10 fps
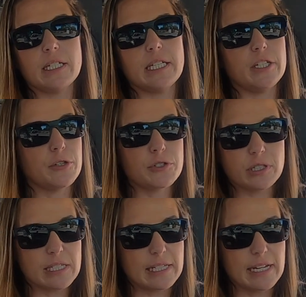it
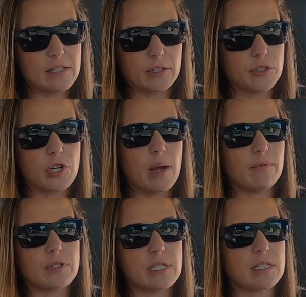usually stays on a job
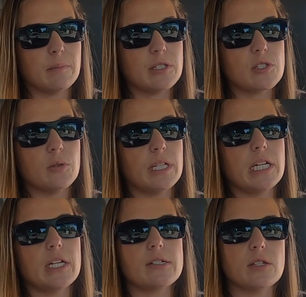for 6 months to a
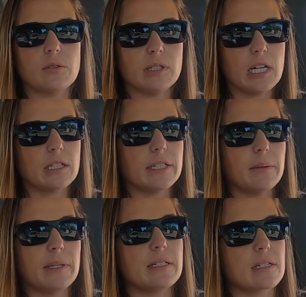year, so luckily
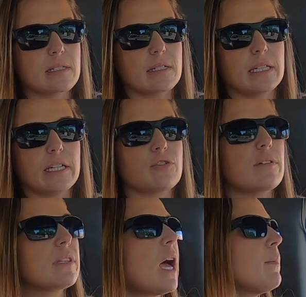it doesn't get
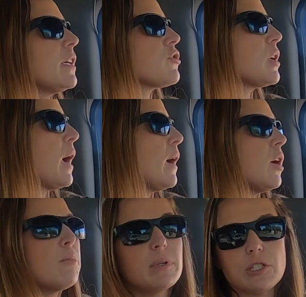driven that much.
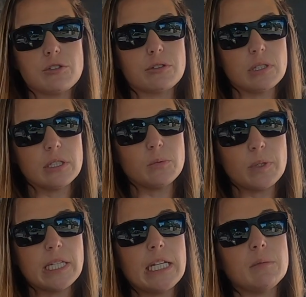But
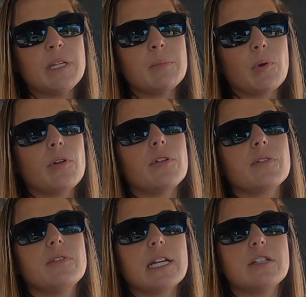we need people
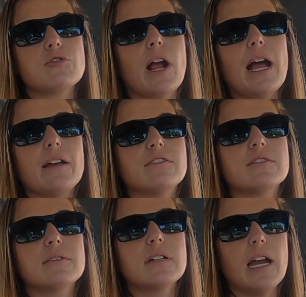that can drive
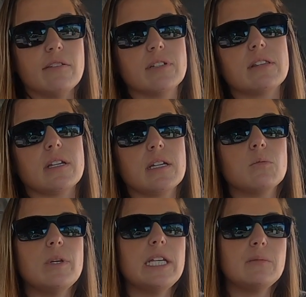everything.
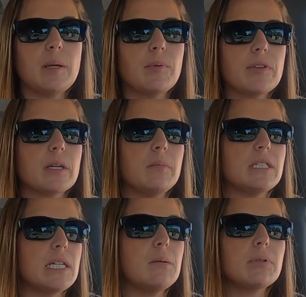We need people that can be
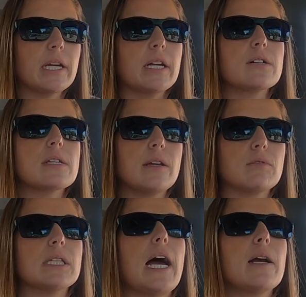team players and
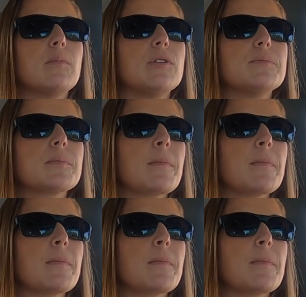reliable.